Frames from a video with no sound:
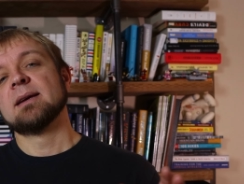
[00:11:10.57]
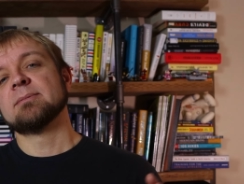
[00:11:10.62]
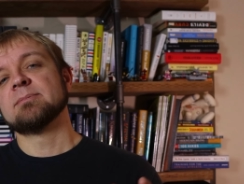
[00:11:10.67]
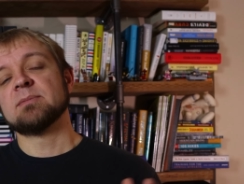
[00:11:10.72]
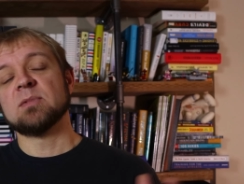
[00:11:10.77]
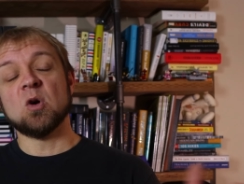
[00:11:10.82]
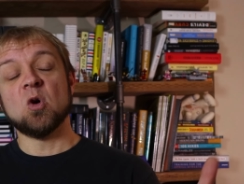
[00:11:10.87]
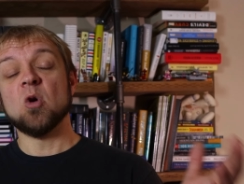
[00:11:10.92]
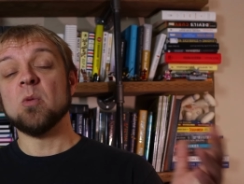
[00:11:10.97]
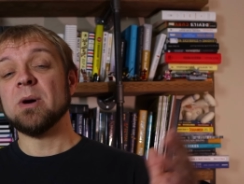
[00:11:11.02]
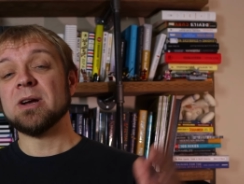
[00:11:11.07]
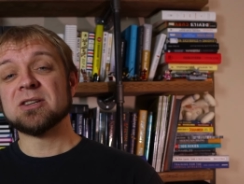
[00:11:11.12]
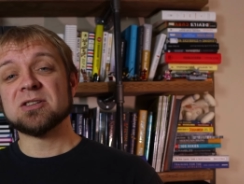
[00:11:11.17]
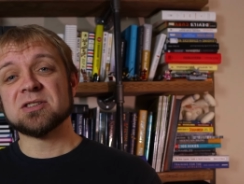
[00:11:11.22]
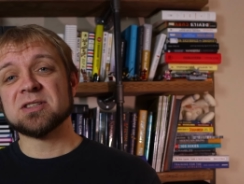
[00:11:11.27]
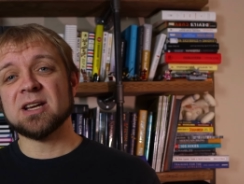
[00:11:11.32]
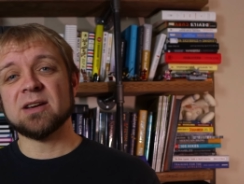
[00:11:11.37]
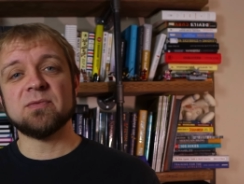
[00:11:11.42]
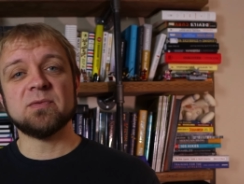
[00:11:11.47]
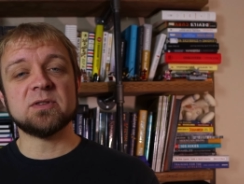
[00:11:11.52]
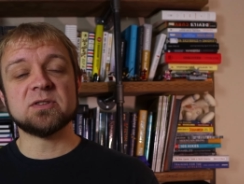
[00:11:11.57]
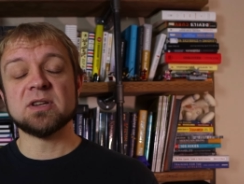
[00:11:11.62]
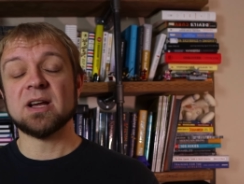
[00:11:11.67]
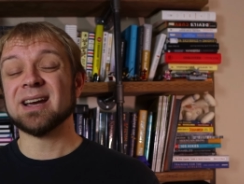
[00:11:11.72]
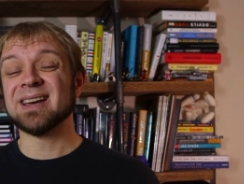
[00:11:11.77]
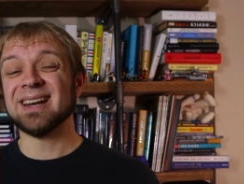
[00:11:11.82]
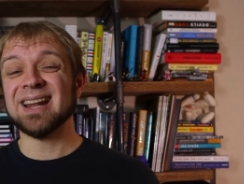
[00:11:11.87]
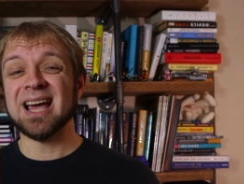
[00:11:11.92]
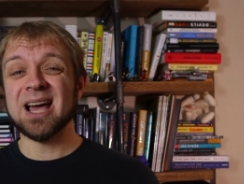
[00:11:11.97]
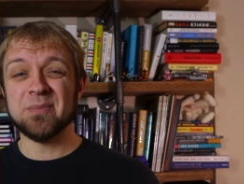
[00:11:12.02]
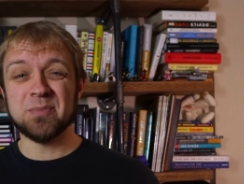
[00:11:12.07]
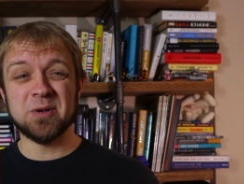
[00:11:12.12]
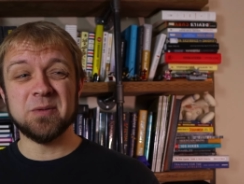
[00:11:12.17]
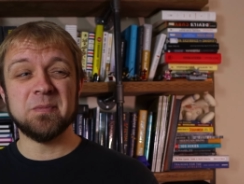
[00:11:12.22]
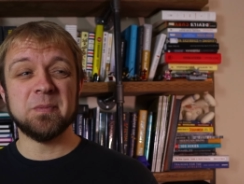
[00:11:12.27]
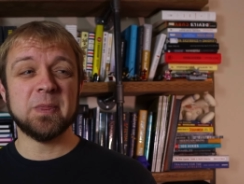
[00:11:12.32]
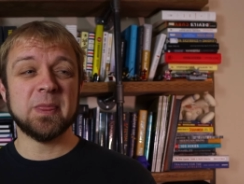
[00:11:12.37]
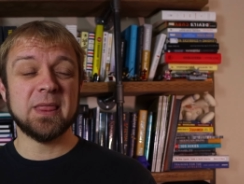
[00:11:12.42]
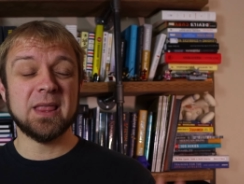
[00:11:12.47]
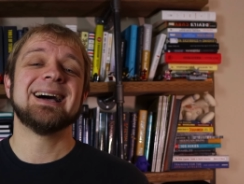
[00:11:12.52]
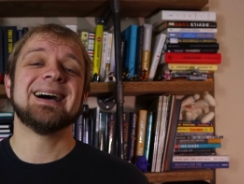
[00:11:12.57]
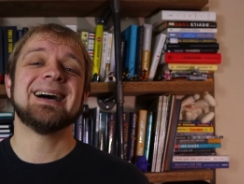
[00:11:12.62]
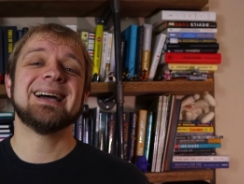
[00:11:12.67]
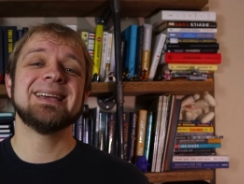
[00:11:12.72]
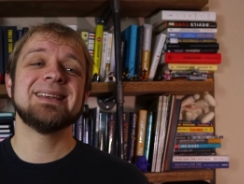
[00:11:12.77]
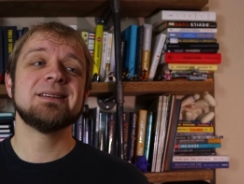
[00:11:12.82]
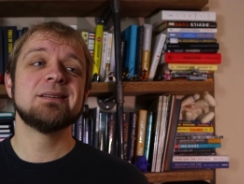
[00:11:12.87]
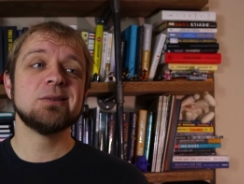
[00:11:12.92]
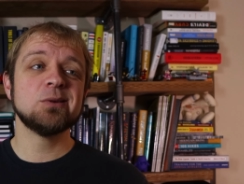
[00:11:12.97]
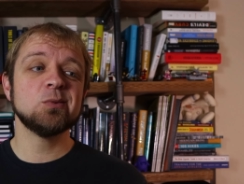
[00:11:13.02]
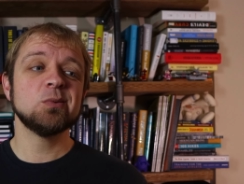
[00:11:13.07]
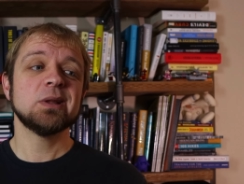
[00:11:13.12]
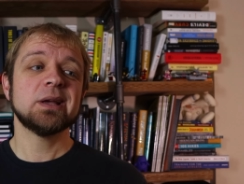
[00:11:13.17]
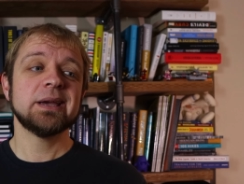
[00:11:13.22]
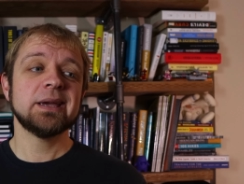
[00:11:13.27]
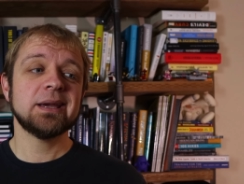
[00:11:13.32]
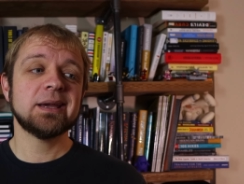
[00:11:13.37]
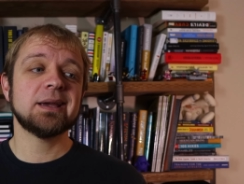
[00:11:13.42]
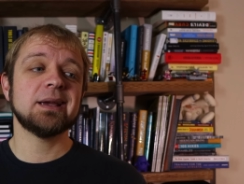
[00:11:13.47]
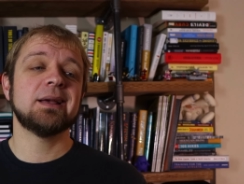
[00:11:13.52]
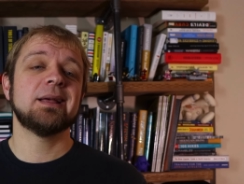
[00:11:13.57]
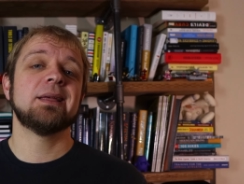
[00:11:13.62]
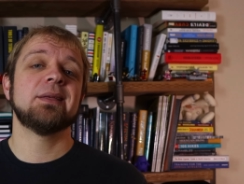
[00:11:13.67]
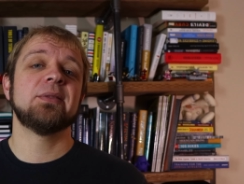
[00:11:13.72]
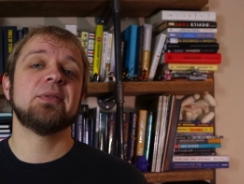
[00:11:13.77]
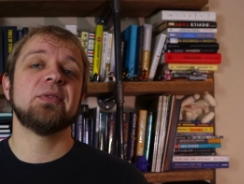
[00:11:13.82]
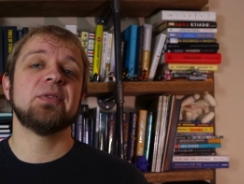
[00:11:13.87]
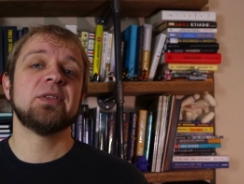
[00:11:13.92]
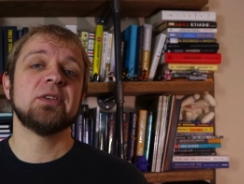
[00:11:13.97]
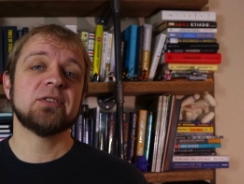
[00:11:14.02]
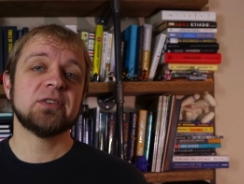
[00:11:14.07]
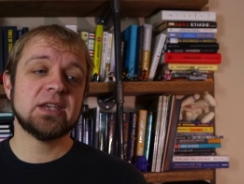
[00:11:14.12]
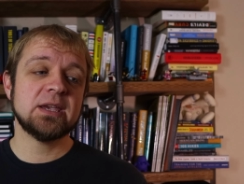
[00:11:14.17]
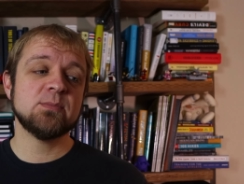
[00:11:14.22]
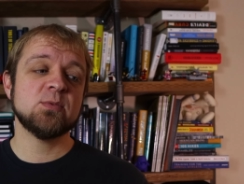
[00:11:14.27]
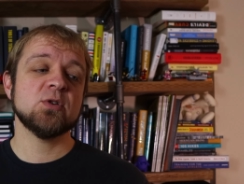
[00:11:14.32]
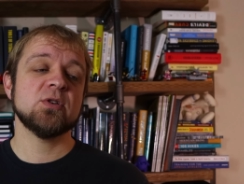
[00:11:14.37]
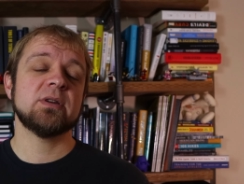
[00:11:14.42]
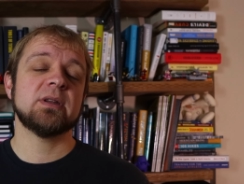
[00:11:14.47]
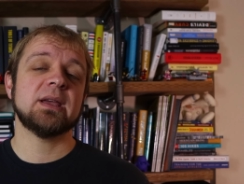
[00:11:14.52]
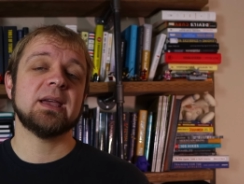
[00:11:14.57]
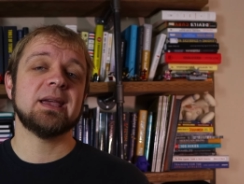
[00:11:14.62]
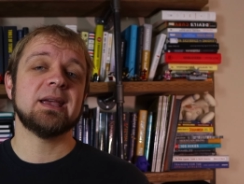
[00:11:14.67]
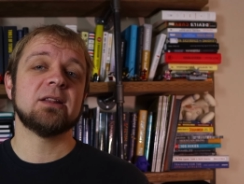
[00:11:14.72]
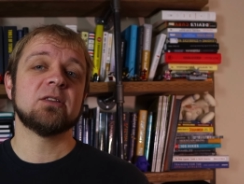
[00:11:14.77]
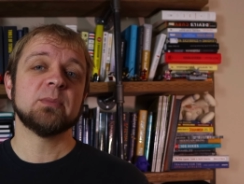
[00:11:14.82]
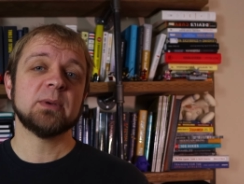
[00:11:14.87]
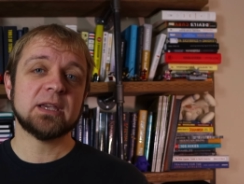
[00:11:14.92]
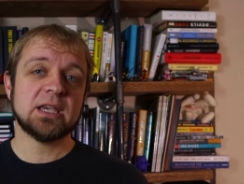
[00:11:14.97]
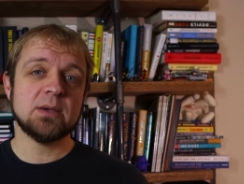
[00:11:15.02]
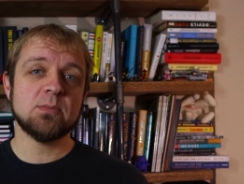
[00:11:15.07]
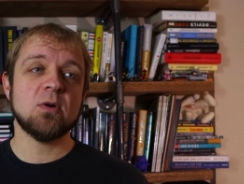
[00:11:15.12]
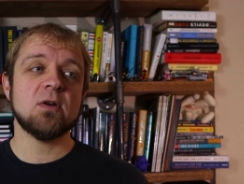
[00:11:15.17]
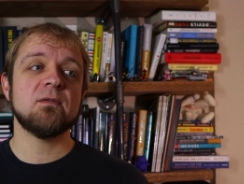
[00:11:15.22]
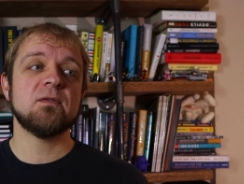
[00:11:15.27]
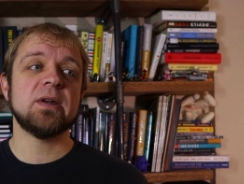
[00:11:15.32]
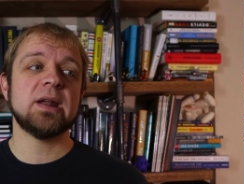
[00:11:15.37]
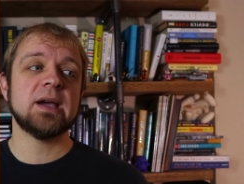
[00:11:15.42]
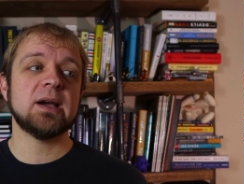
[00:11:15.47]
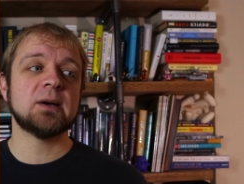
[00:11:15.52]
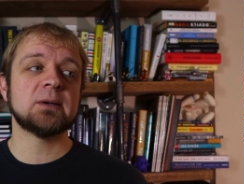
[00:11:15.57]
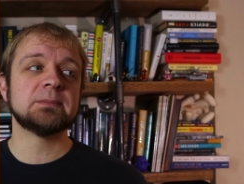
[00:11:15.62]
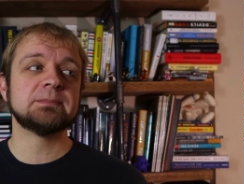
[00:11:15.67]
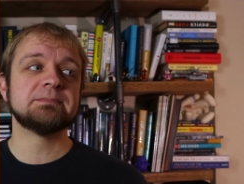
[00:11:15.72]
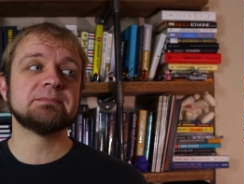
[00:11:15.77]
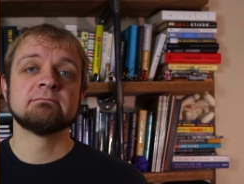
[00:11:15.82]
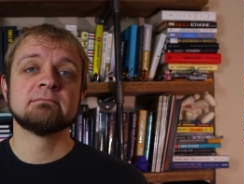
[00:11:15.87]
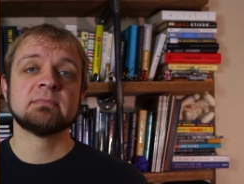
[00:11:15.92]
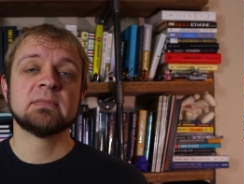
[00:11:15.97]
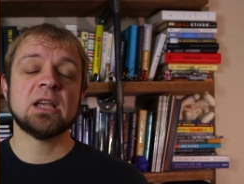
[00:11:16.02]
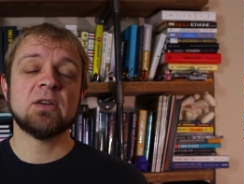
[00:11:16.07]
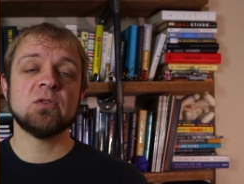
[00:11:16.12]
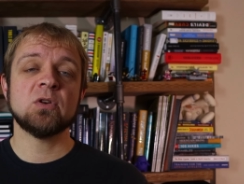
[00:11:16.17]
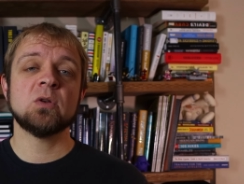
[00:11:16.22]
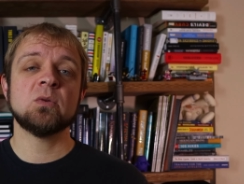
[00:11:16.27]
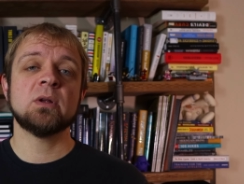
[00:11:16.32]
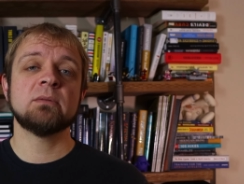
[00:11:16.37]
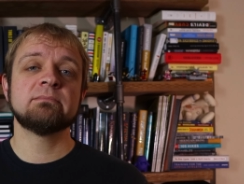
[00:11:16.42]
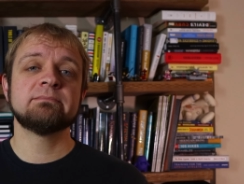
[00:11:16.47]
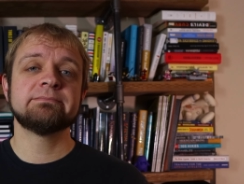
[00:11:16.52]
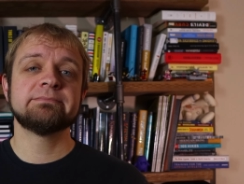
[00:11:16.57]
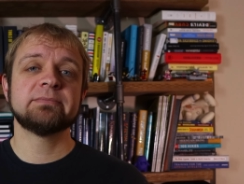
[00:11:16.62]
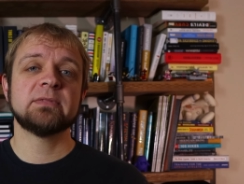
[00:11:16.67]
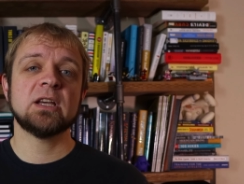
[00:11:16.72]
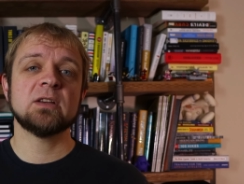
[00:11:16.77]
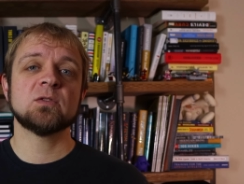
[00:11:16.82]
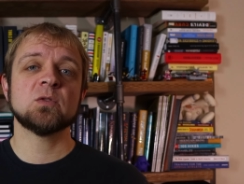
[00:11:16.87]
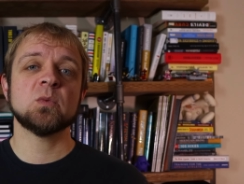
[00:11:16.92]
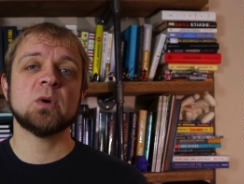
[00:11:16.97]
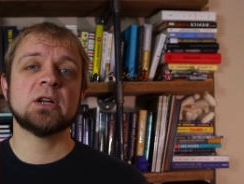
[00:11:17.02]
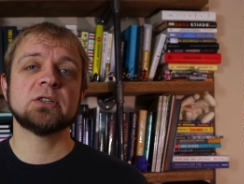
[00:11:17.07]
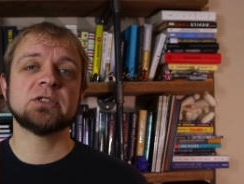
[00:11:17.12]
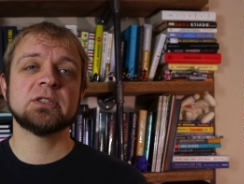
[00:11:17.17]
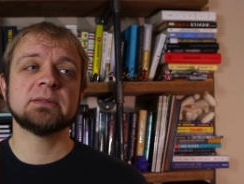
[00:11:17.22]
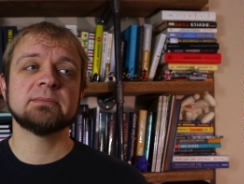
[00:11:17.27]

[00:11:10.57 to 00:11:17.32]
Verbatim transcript: a whole bunch of stuff, it's not gonna happen. I do like this keyboard. It's my keyboard for now. Have a good one. Thanks for watching.